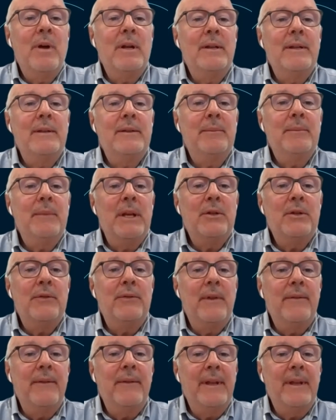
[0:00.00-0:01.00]
on the
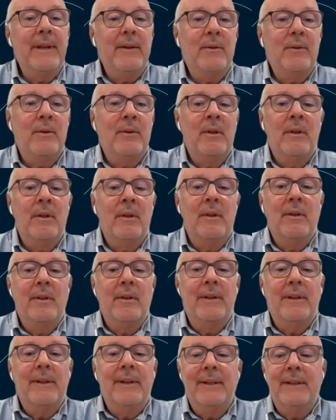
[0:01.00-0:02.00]
revenues of Popeye
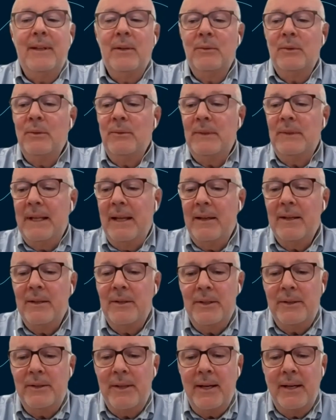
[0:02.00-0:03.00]

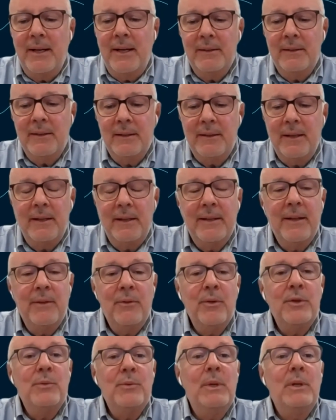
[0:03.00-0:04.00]
explicitly
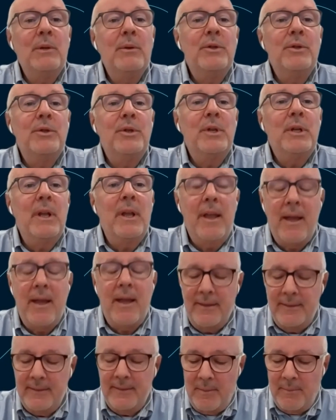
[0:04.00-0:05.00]
in February.
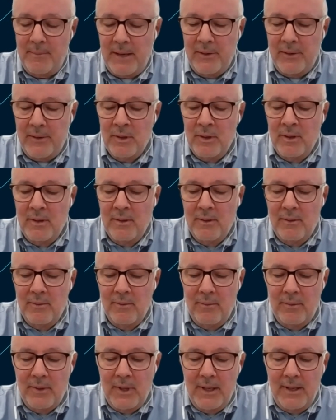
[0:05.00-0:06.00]

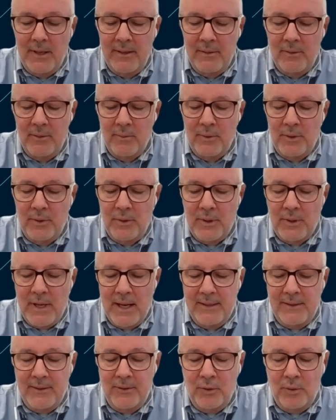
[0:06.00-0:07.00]
So
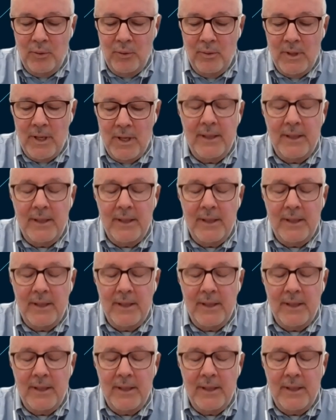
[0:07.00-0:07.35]
32